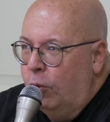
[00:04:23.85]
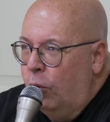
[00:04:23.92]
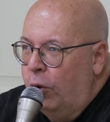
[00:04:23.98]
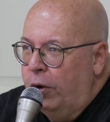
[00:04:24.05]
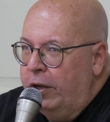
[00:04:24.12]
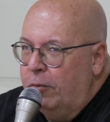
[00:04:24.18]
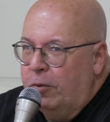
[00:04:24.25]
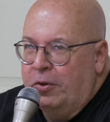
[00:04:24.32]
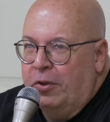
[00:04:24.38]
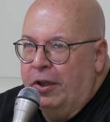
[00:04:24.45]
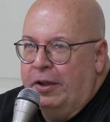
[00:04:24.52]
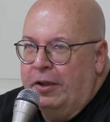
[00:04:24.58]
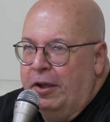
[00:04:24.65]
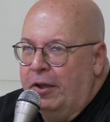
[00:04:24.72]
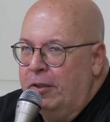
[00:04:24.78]
boy, it was
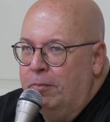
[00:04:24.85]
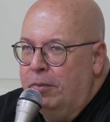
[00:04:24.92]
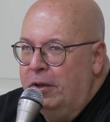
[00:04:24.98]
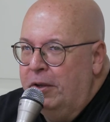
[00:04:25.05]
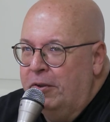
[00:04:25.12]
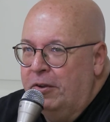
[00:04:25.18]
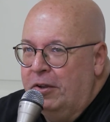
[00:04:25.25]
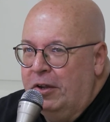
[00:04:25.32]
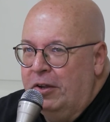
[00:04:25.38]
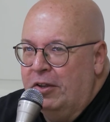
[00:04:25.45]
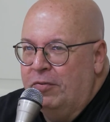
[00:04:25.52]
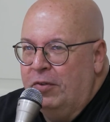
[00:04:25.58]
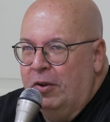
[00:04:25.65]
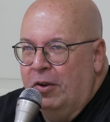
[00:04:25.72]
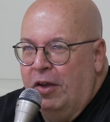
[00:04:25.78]
like the bee's knees
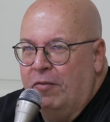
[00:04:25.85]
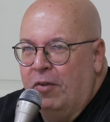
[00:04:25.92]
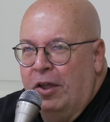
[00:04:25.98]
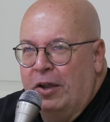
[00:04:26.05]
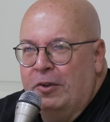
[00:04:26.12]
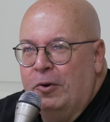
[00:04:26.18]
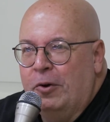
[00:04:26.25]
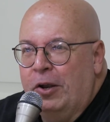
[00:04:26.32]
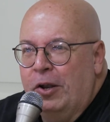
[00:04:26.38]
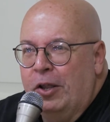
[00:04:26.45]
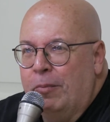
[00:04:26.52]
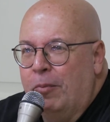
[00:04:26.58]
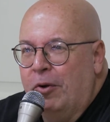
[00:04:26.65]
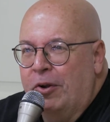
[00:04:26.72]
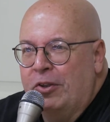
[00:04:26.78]
if you loved like dirty
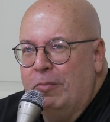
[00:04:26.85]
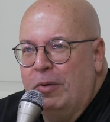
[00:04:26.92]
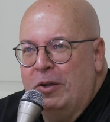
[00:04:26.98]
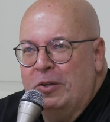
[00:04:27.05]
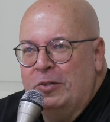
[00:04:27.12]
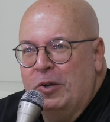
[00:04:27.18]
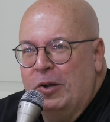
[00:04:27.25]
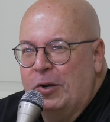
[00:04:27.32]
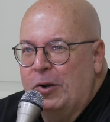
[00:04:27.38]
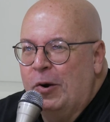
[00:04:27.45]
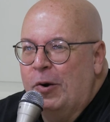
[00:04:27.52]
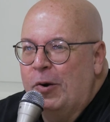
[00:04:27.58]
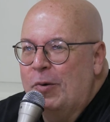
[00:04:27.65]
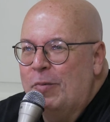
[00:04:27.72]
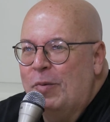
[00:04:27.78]
limericks about John
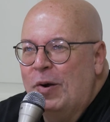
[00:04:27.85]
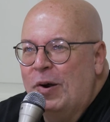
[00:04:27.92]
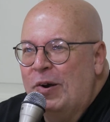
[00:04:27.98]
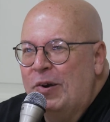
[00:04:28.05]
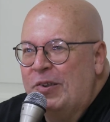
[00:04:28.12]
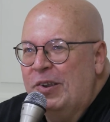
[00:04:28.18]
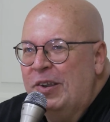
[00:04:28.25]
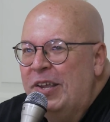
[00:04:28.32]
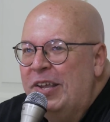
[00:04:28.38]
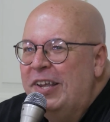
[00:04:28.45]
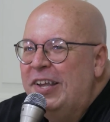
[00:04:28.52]
Carter of Mars and,